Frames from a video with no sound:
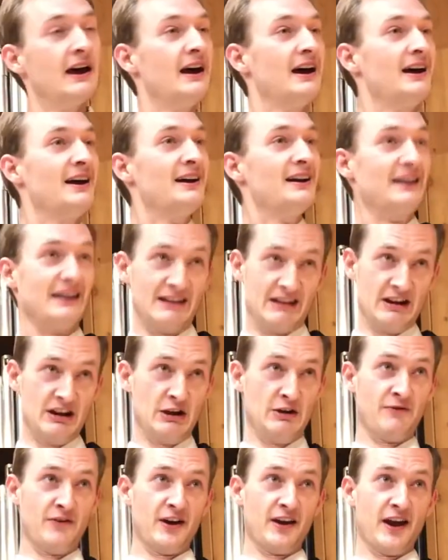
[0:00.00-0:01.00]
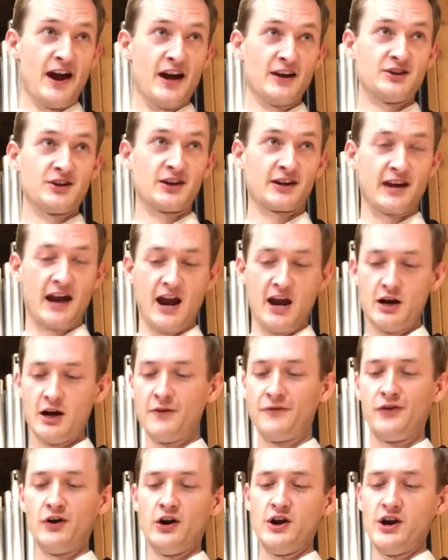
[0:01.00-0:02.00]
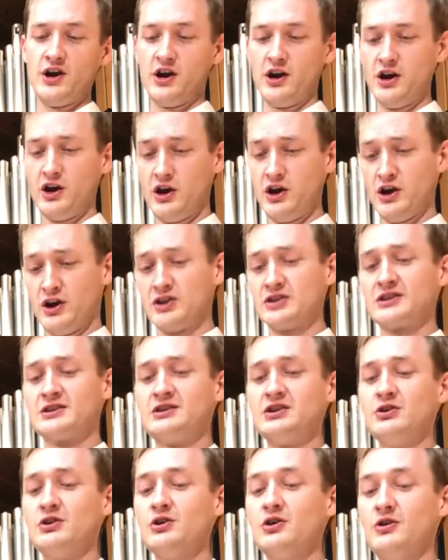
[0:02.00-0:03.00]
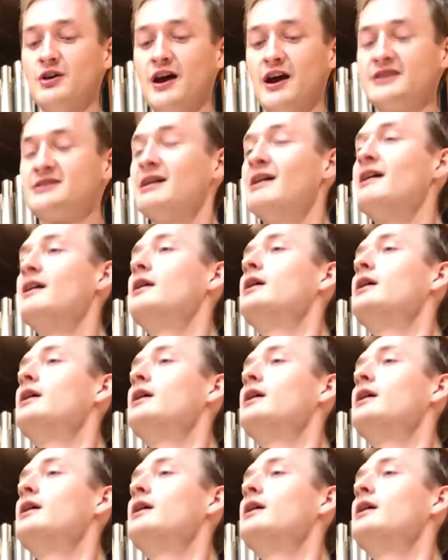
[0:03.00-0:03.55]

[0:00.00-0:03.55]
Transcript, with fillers: even educated fleas do it.